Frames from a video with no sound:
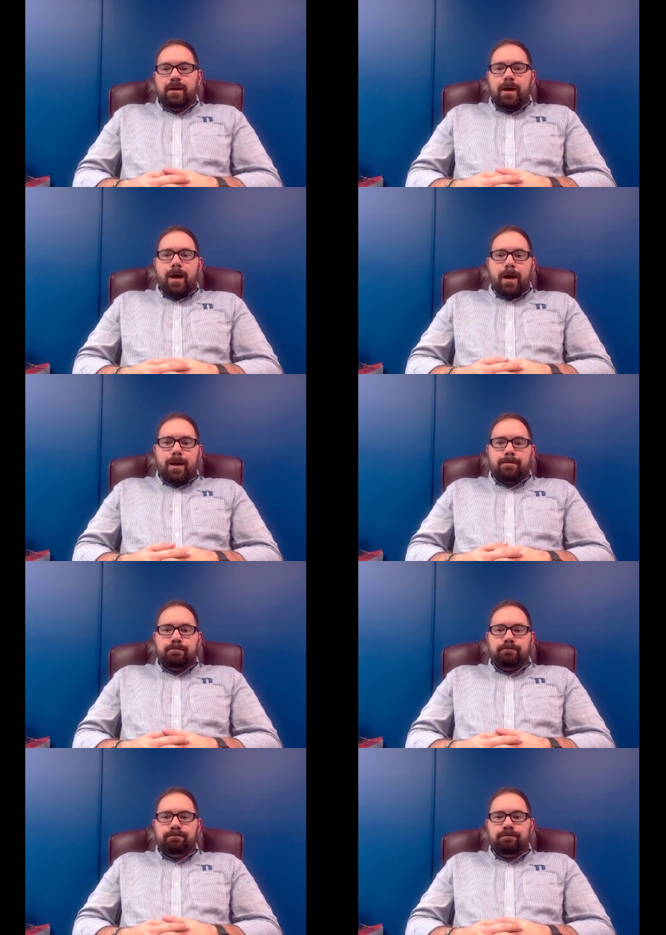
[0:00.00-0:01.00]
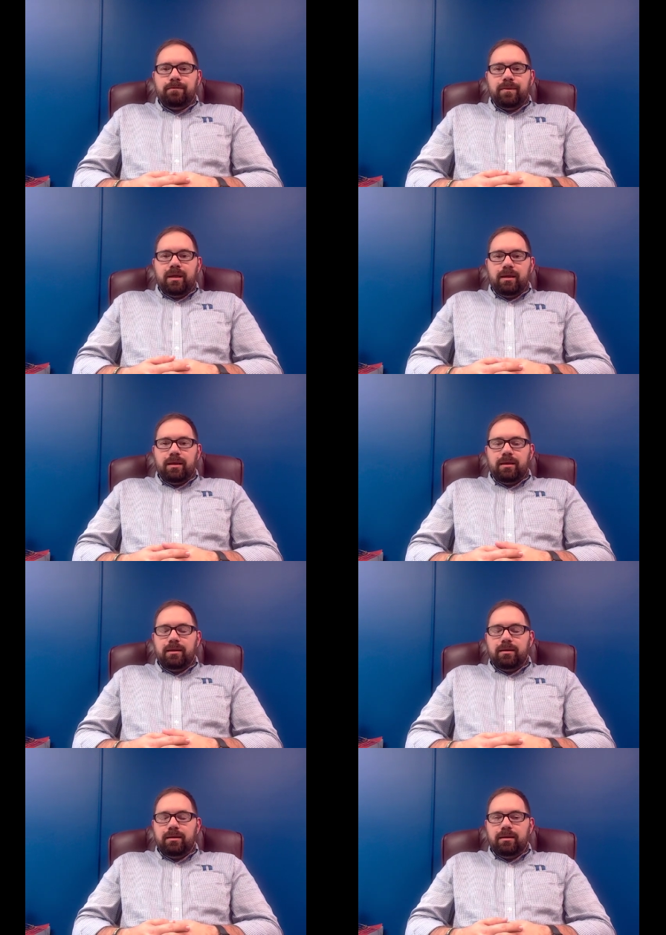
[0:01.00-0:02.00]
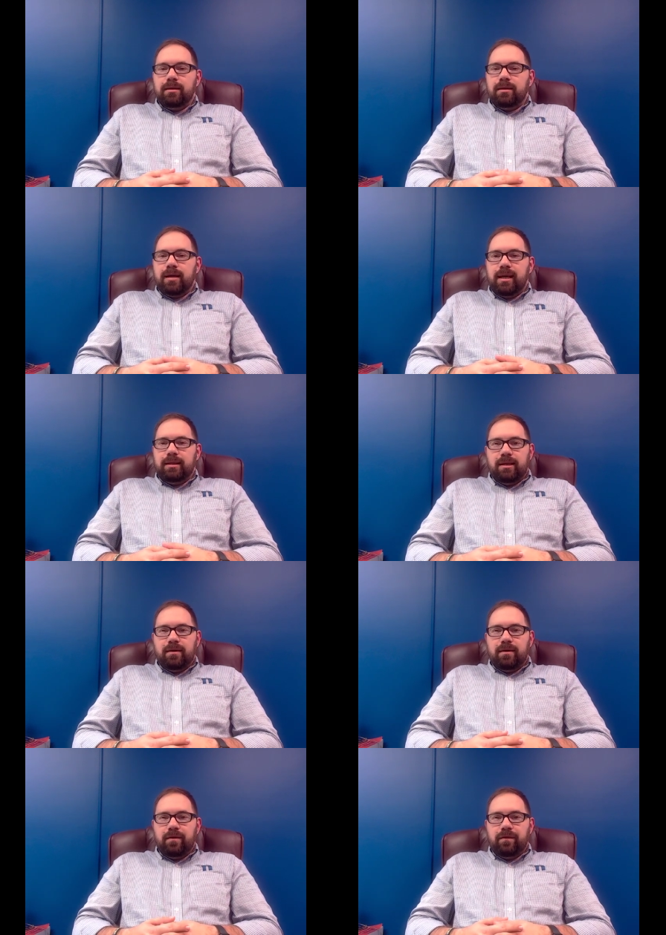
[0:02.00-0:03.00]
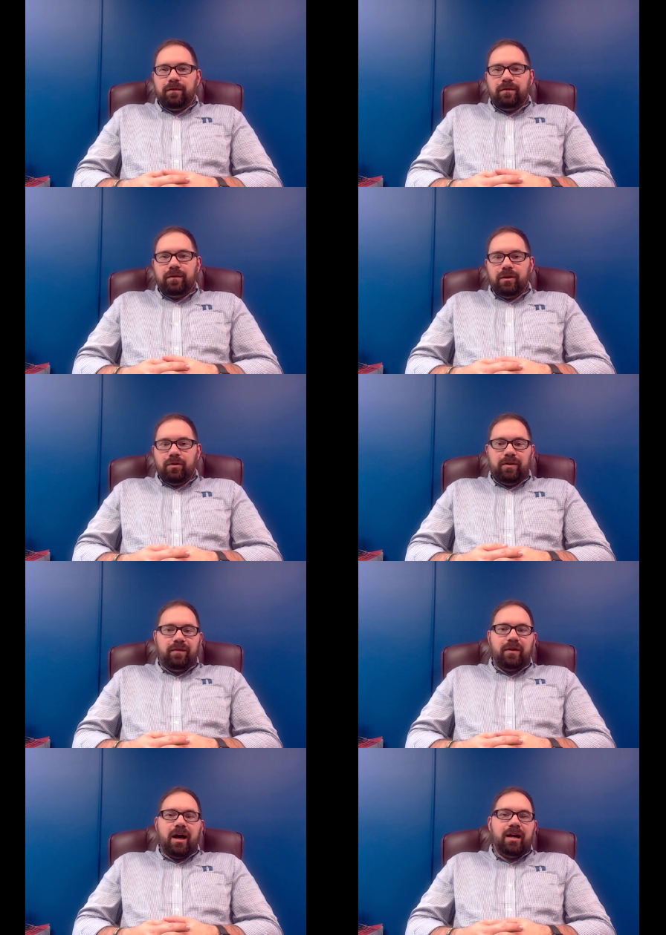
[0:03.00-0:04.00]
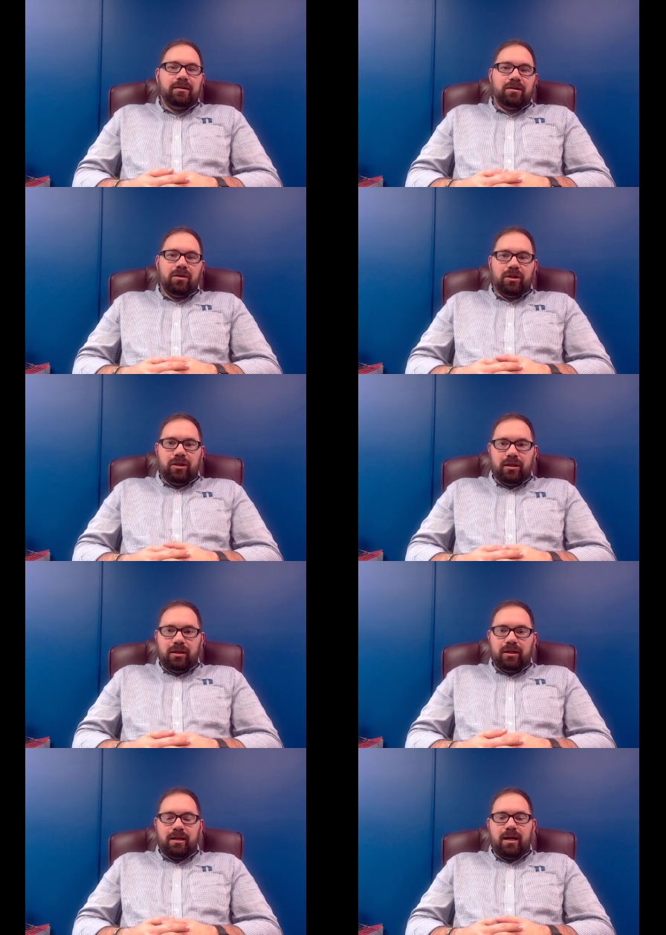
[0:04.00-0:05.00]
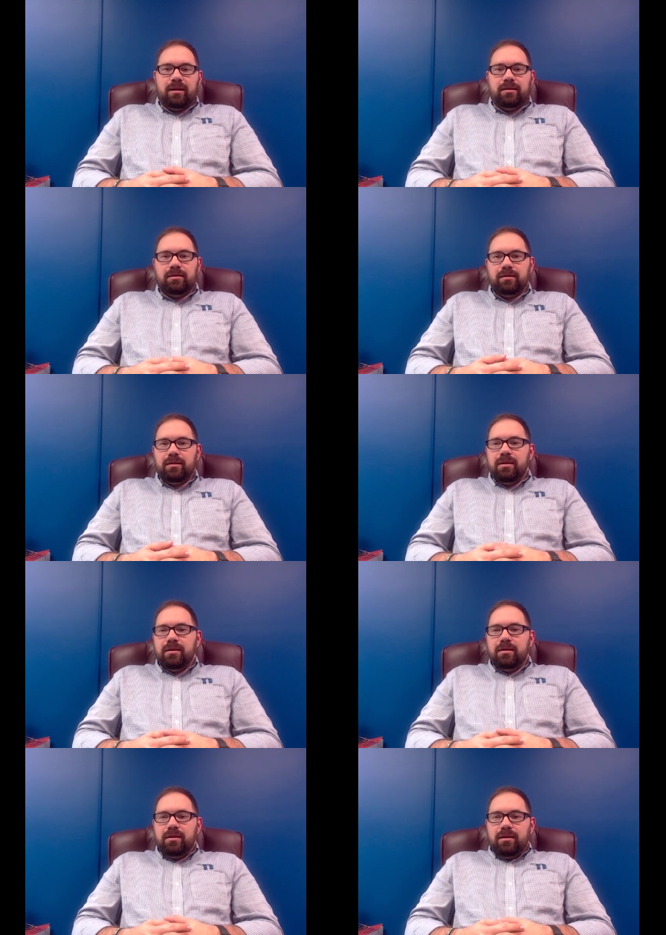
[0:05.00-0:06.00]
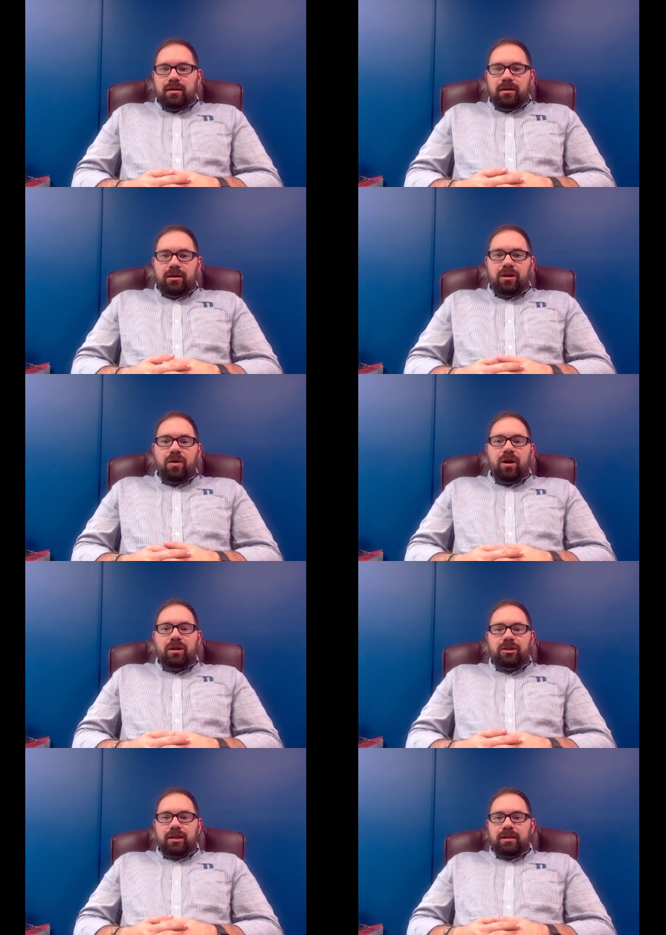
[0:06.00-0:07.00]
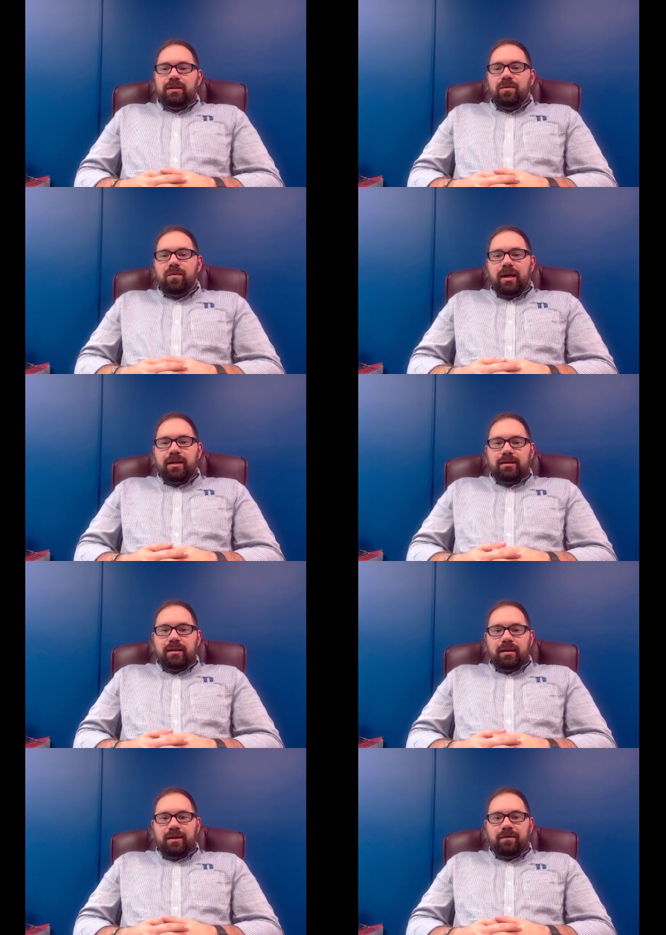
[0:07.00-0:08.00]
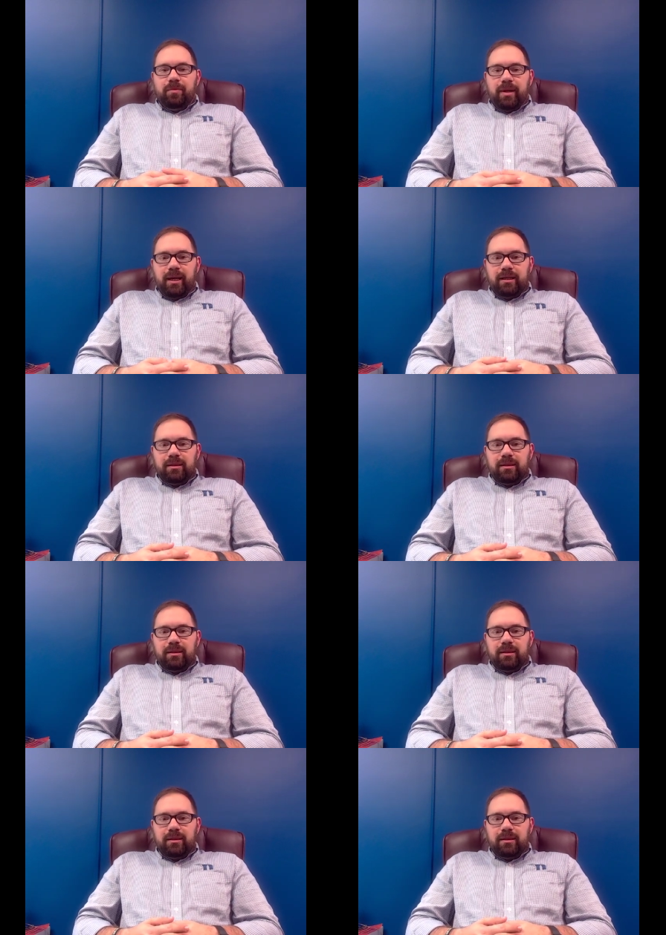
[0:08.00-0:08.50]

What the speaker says: the the idea of, if God is all good and God is, all just, then why is there evil, pain, and